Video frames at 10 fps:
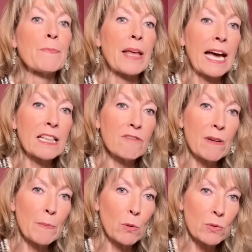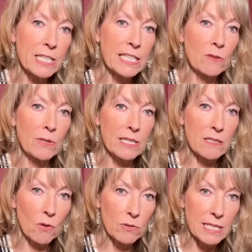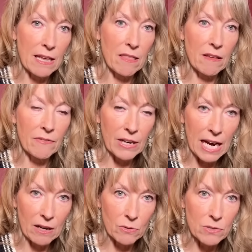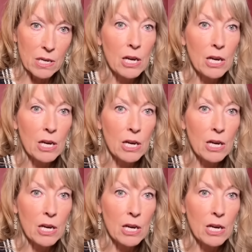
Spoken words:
and the reported illness or death of cows.